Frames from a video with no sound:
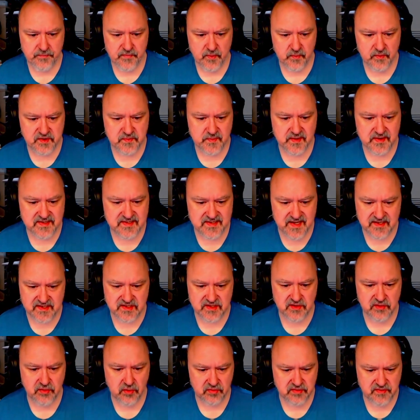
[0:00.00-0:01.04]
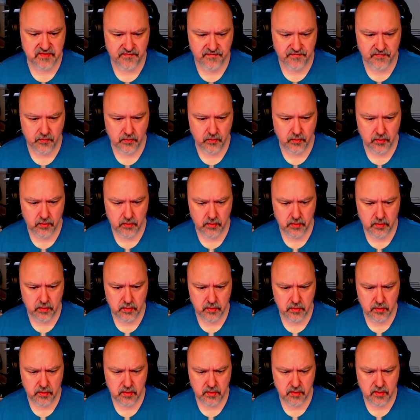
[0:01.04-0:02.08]
Which means that's not a 4.
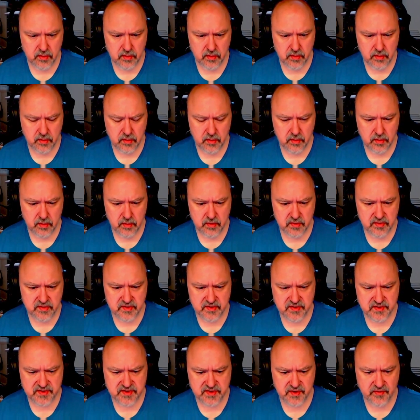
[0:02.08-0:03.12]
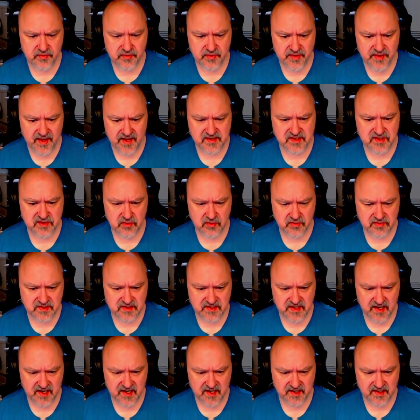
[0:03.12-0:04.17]
So that's not an
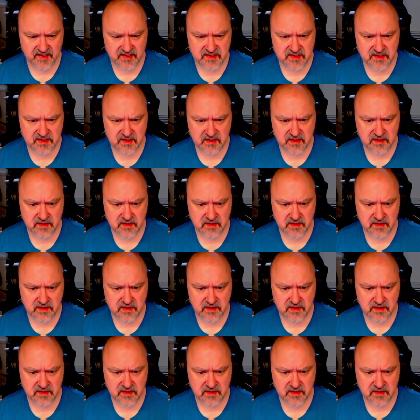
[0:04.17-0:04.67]
8.